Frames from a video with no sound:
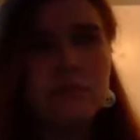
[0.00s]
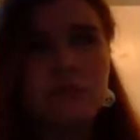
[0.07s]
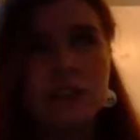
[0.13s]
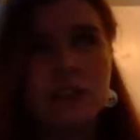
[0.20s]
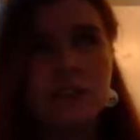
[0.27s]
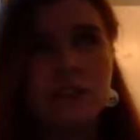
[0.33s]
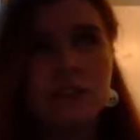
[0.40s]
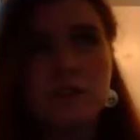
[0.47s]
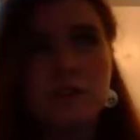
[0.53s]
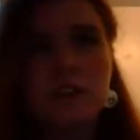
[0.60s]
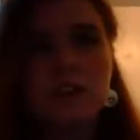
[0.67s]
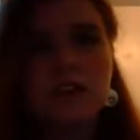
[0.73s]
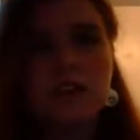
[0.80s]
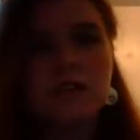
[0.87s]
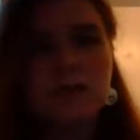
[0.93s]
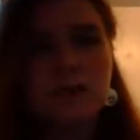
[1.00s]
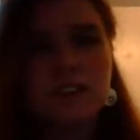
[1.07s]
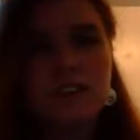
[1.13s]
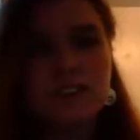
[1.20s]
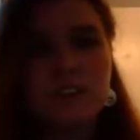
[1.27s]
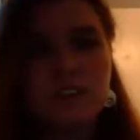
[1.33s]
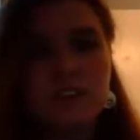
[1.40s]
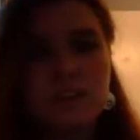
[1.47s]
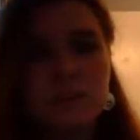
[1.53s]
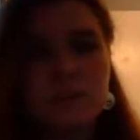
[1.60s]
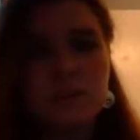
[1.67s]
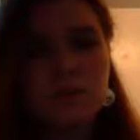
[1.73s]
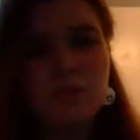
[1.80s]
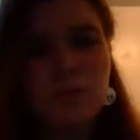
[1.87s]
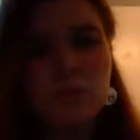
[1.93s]
what else? It was
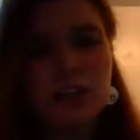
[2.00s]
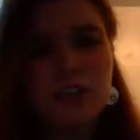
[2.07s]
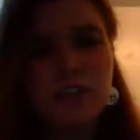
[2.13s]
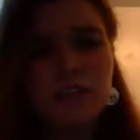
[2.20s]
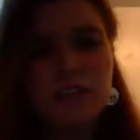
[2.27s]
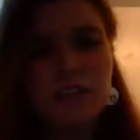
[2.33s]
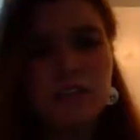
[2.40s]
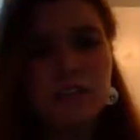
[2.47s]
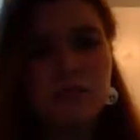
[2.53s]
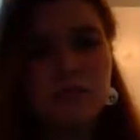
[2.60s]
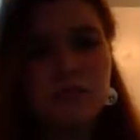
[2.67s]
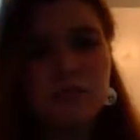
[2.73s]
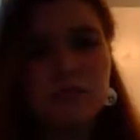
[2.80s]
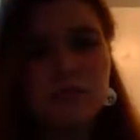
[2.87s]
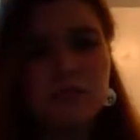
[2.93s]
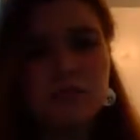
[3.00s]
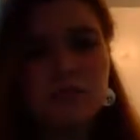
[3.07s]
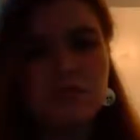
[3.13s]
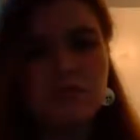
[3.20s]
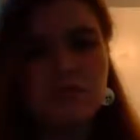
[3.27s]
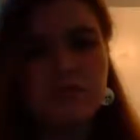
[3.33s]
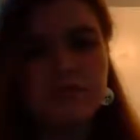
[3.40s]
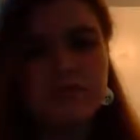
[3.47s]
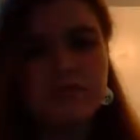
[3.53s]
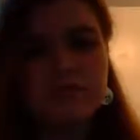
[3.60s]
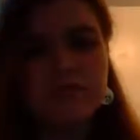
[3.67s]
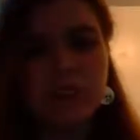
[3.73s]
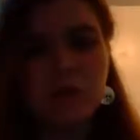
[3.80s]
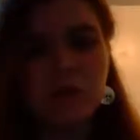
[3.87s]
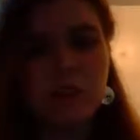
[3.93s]
minimum wage and then
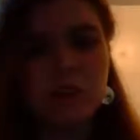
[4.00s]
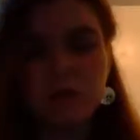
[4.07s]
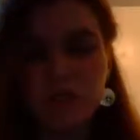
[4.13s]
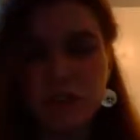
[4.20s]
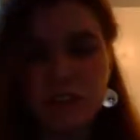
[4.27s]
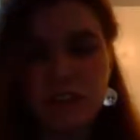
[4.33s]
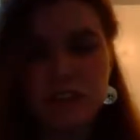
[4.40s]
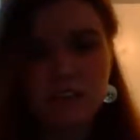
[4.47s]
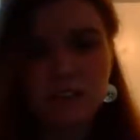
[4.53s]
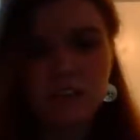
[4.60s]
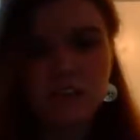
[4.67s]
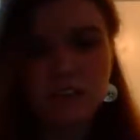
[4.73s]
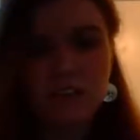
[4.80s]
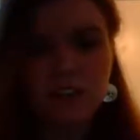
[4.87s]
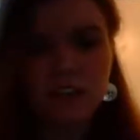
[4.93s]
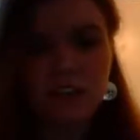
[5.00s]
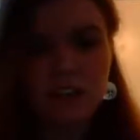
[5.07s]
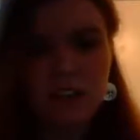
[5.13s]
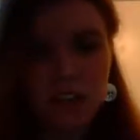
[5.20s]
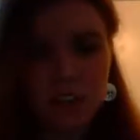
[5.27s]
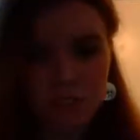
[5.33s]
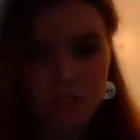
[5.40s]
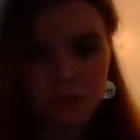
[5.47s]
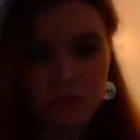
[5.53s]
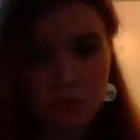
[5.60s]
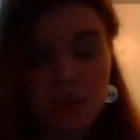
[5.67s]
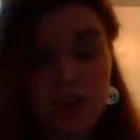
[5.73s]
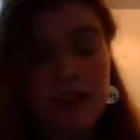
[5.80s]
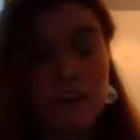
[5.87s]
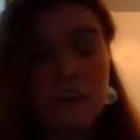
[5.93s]
a couple other things that had to do with
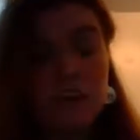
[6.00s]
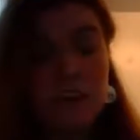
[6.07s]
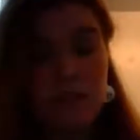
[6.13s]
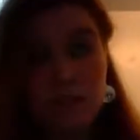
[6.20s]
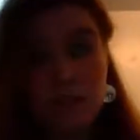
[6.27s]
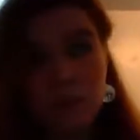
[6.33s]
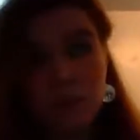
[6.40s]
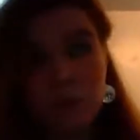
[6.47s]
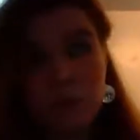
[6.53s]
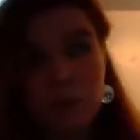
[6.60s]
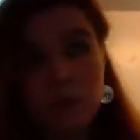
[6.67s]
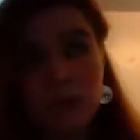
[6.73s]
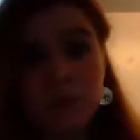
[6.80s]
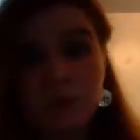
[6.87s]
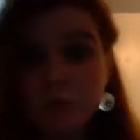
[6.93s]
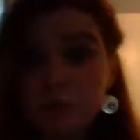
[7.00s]
that, and living in Florida and the